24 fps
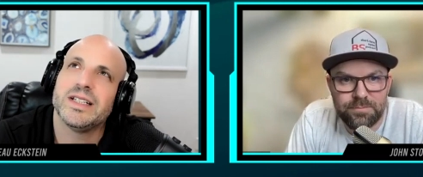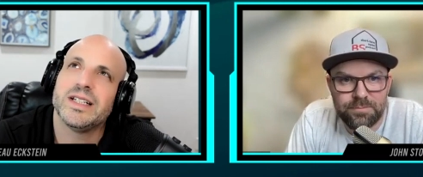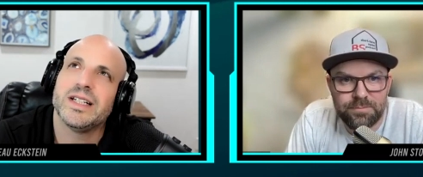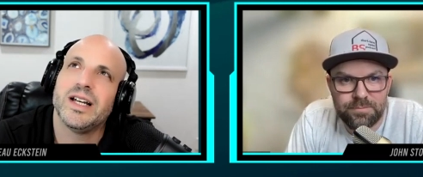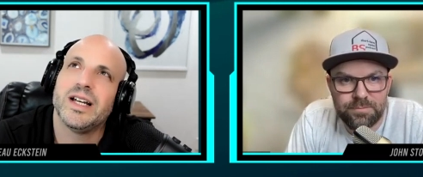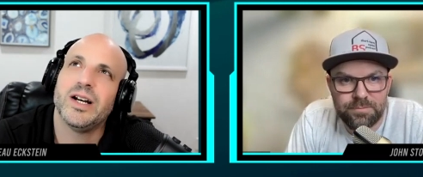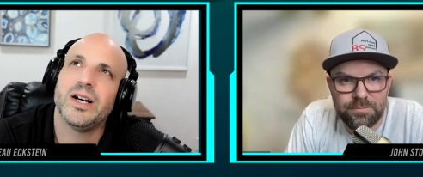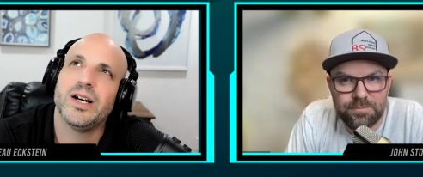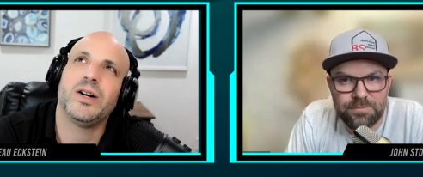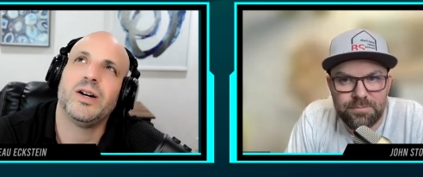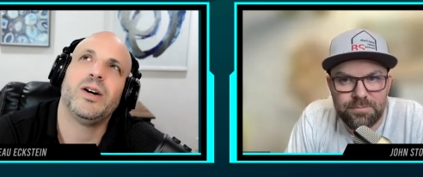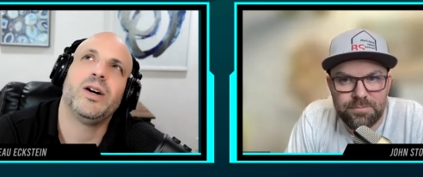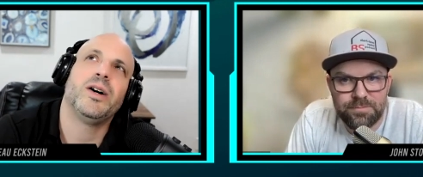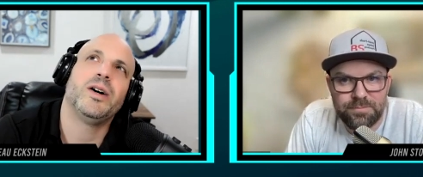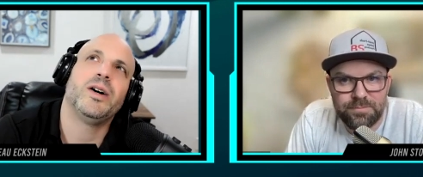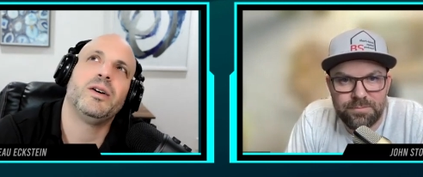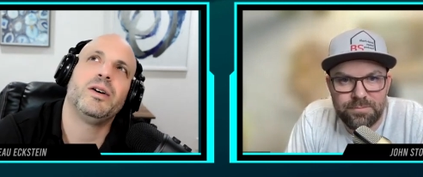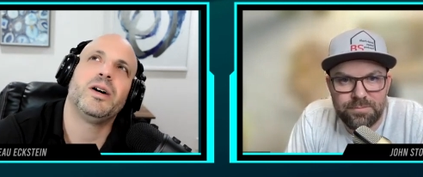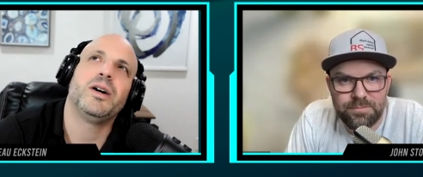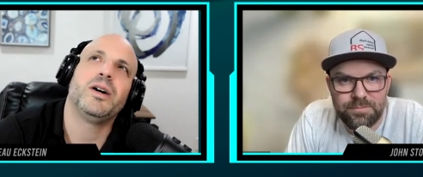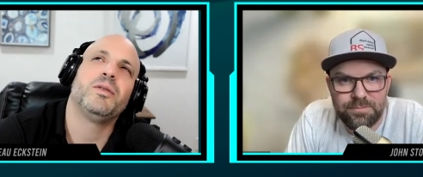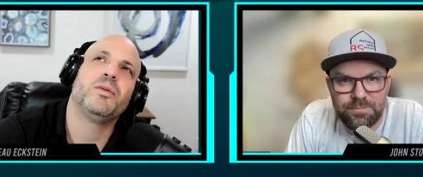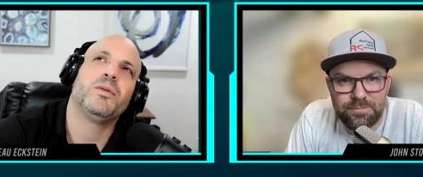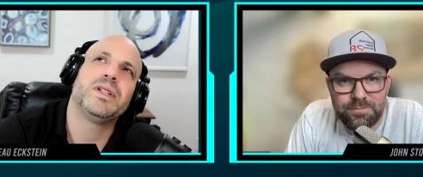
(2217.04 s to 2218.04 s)
Speaker 1: oh
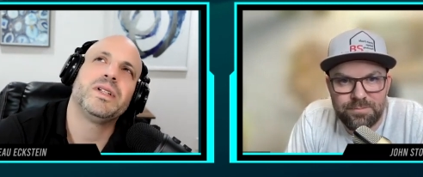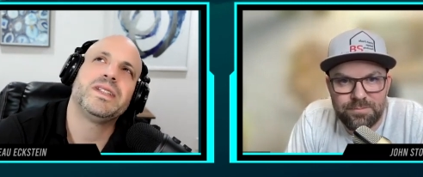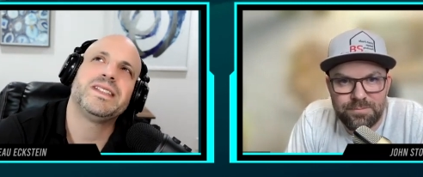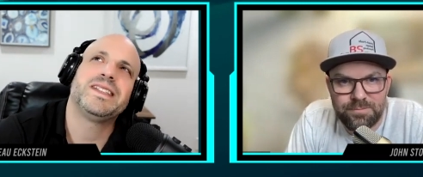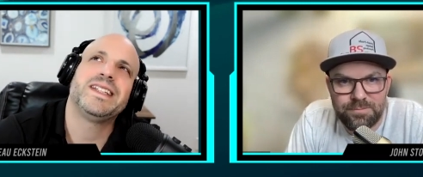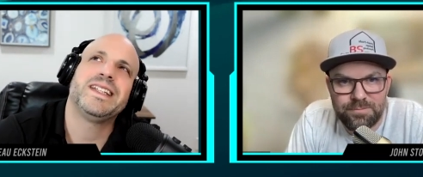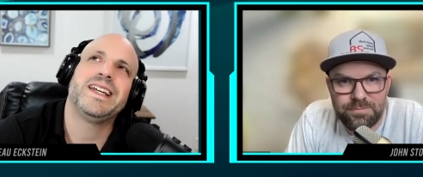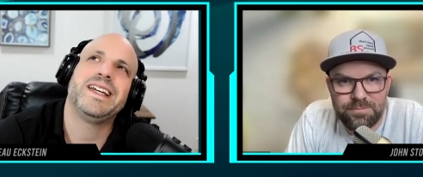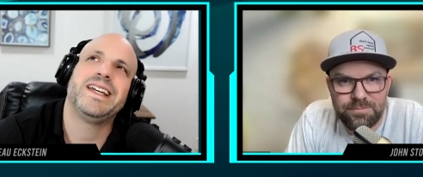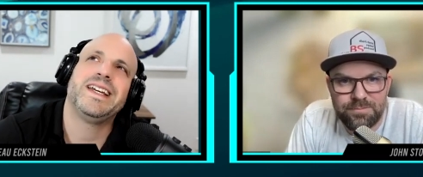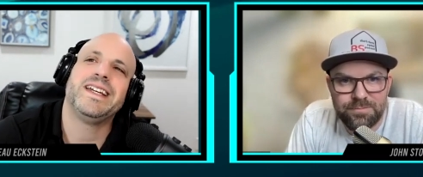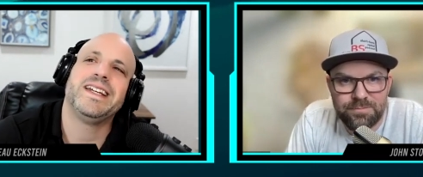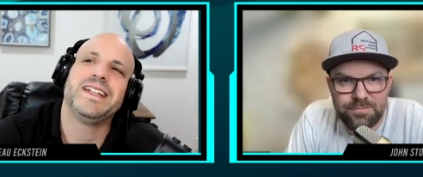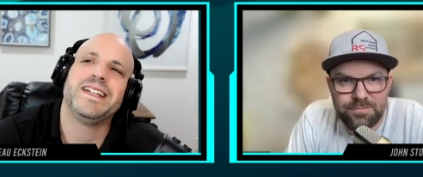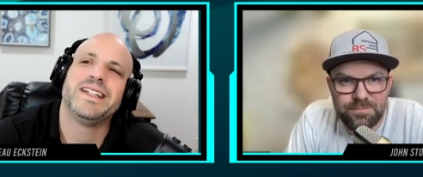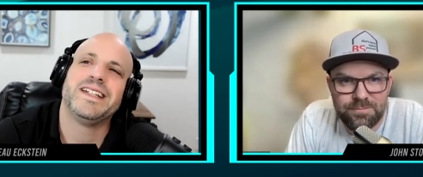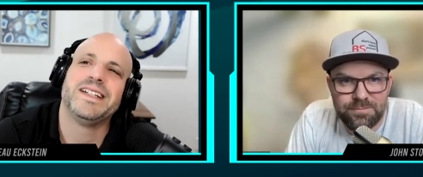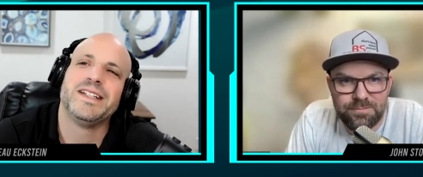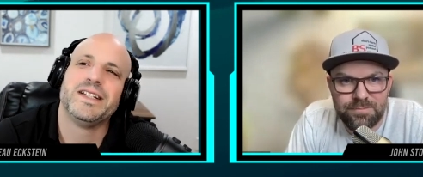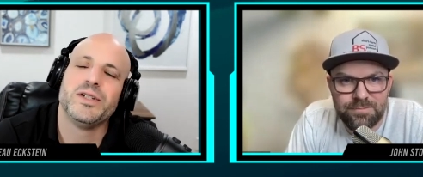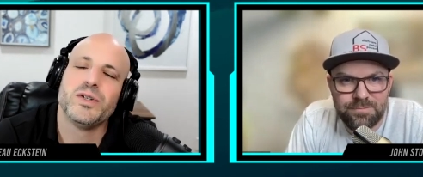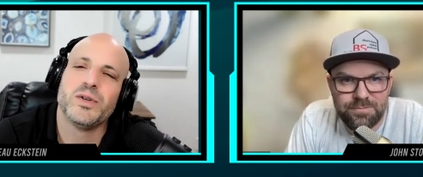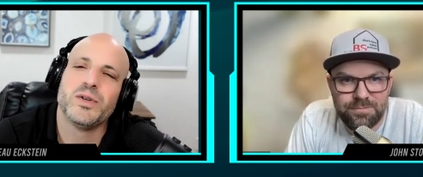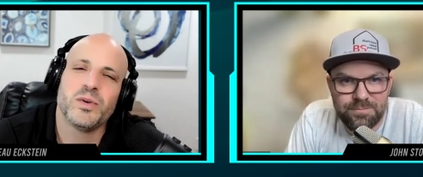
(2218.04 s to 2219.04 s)
oh oh. What's the
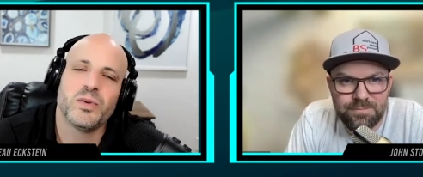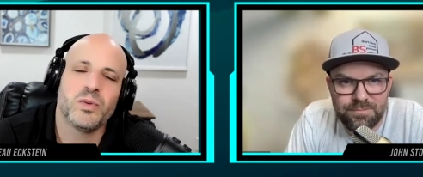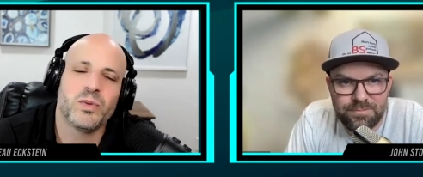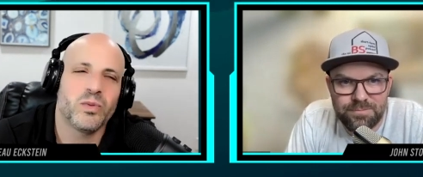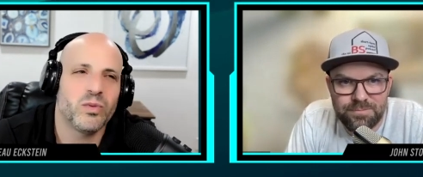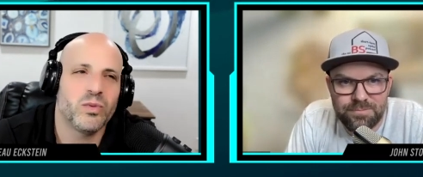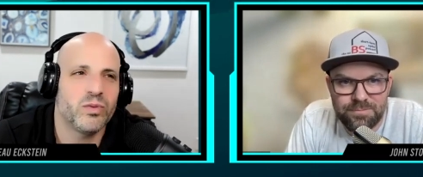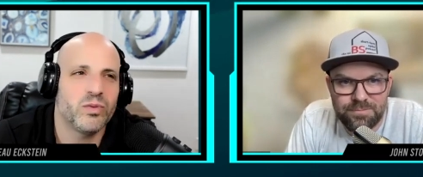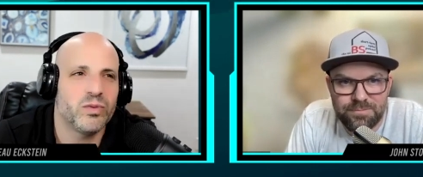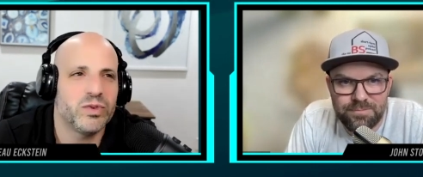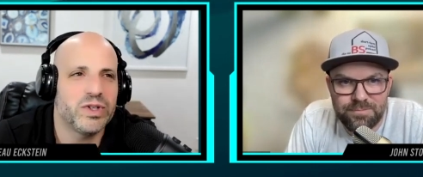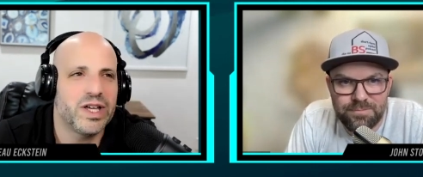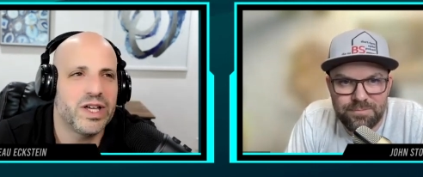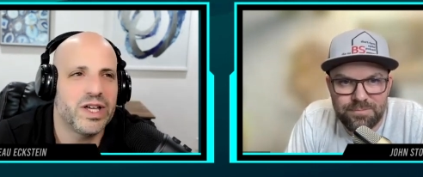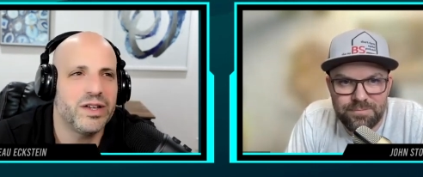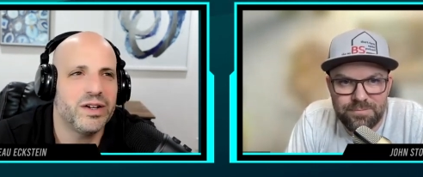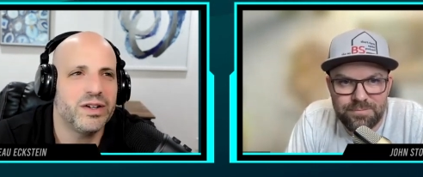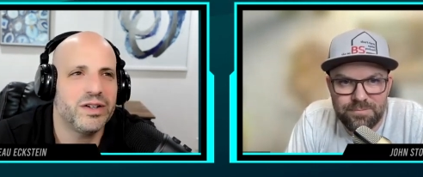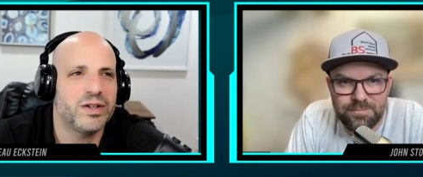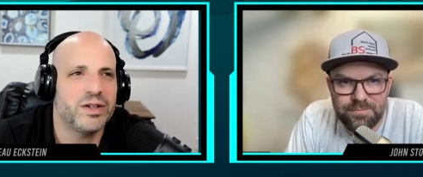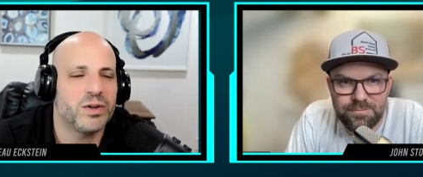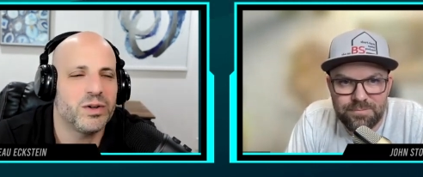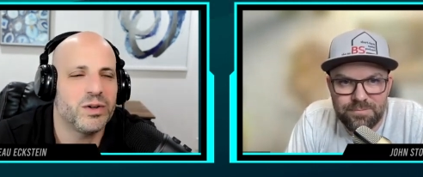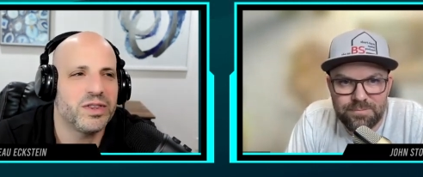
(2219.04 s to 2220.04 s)
the other
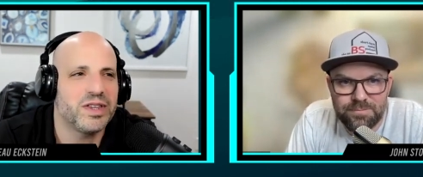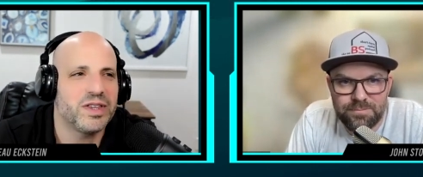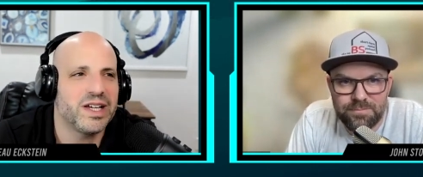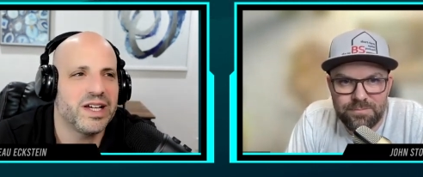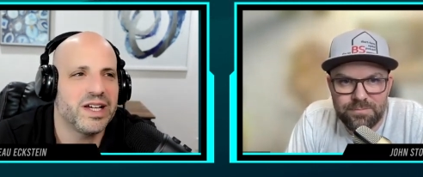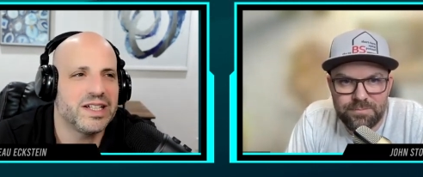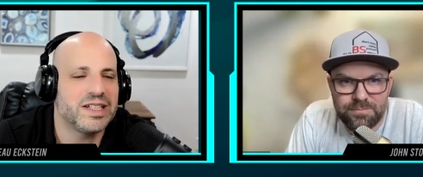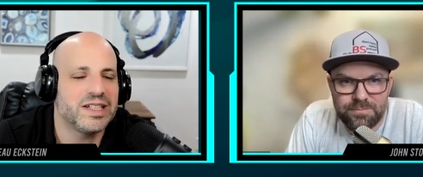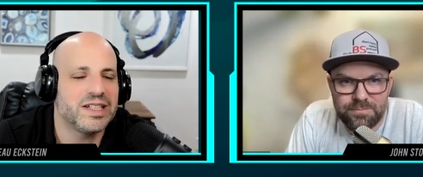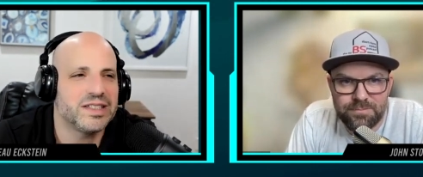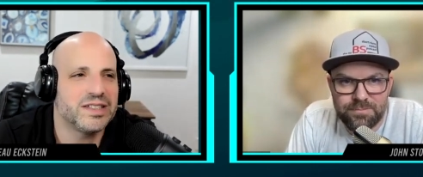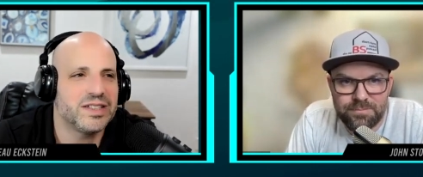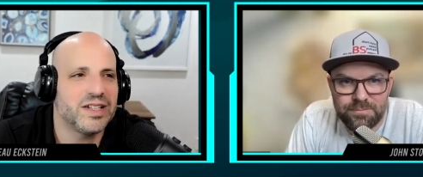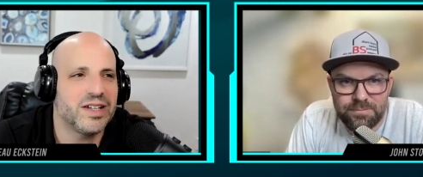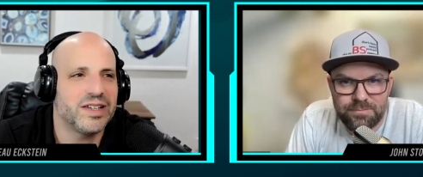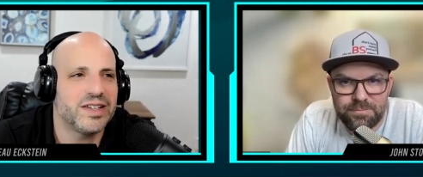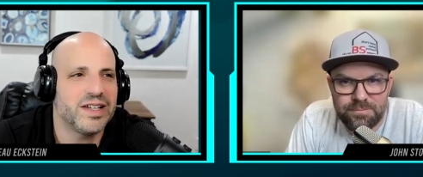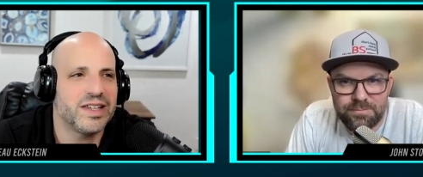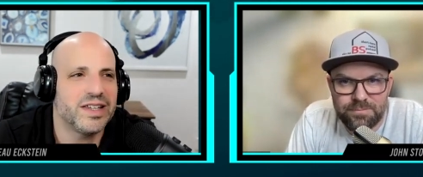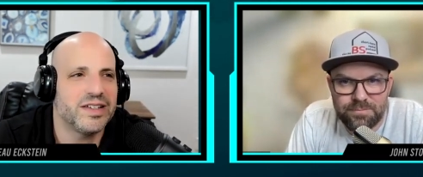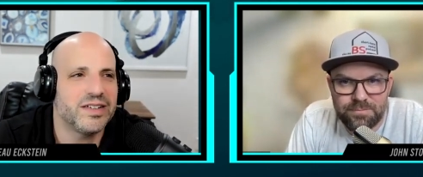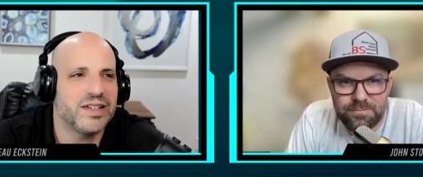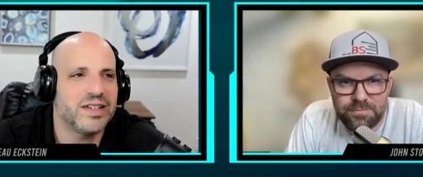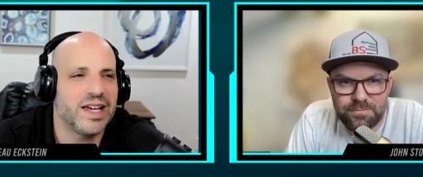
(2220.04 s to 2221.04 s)
cool thing I just saw the
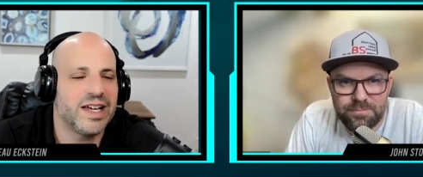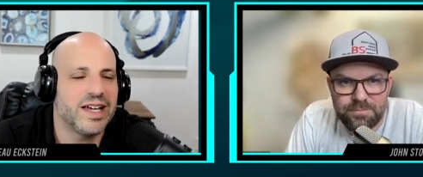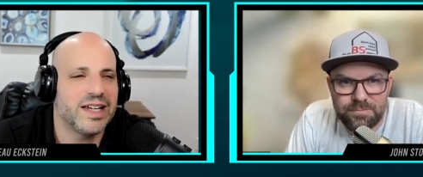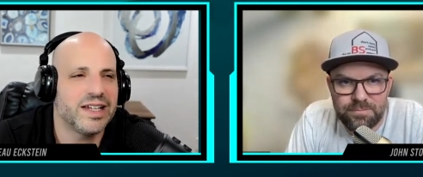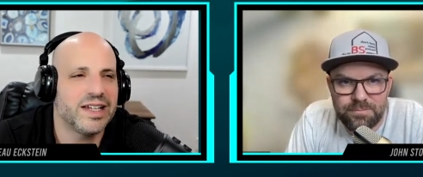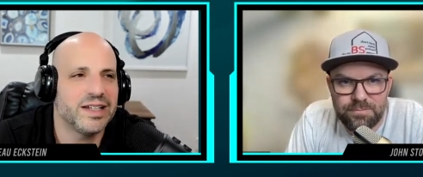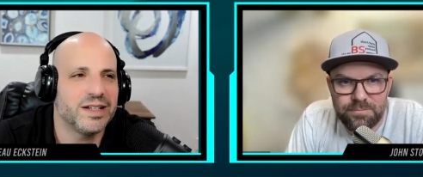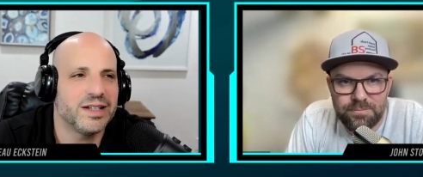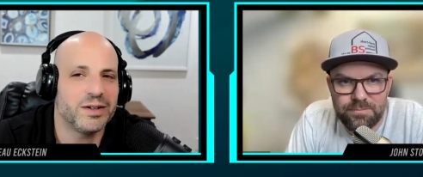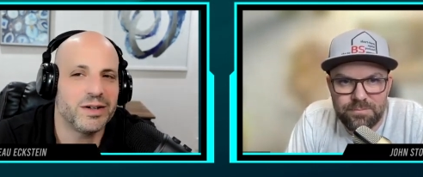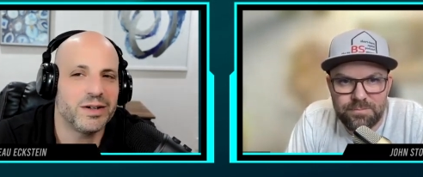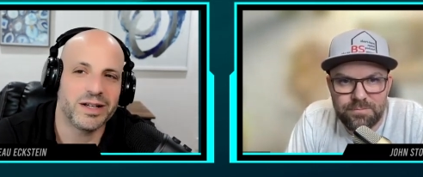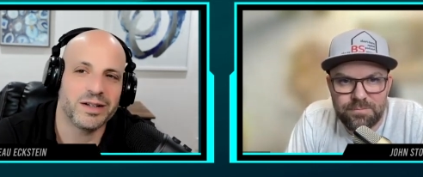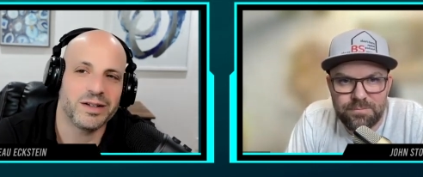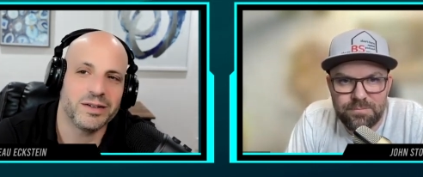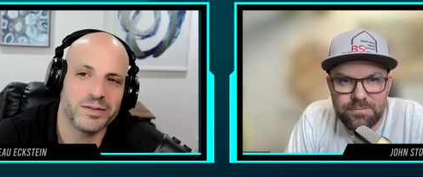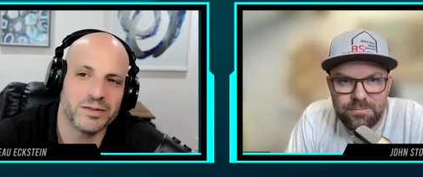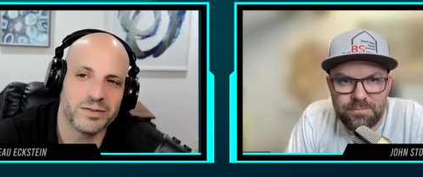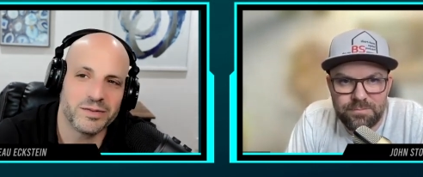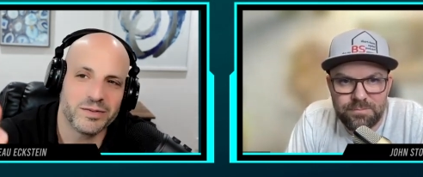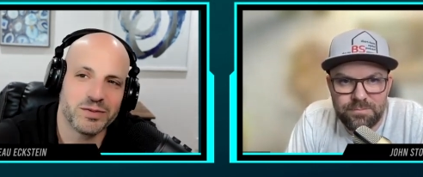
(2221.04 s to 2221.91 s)
other day? Oh,